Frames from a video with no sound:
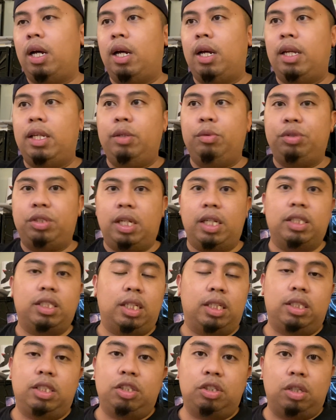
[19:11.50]
he was saying, it's
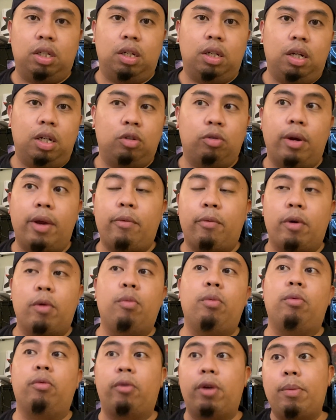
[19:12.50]
like just a great
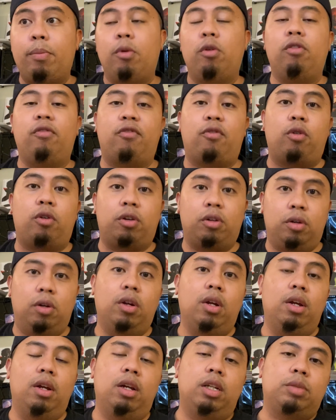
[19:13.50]
reboot for
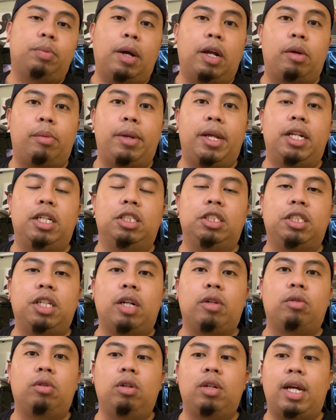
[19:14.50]
Spider-Man in
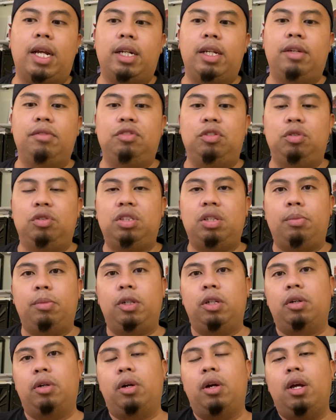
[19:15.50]
general. Kind of gives you
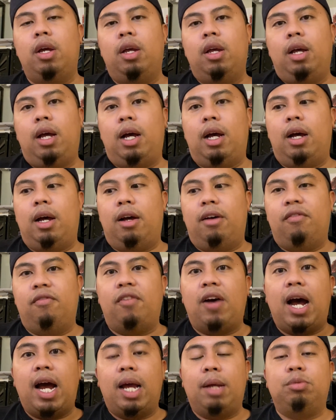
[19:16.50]
similar
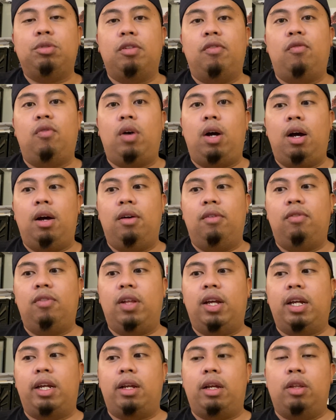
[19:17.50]
vibes of
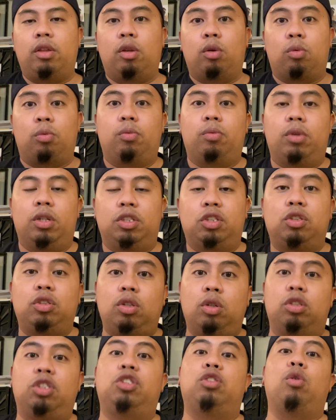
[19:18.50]
like
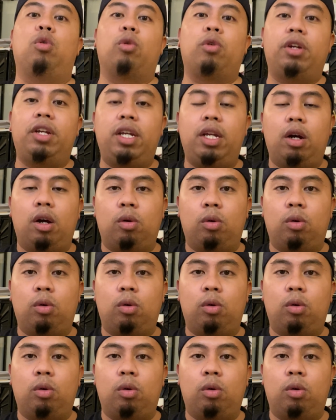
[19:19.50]
the story,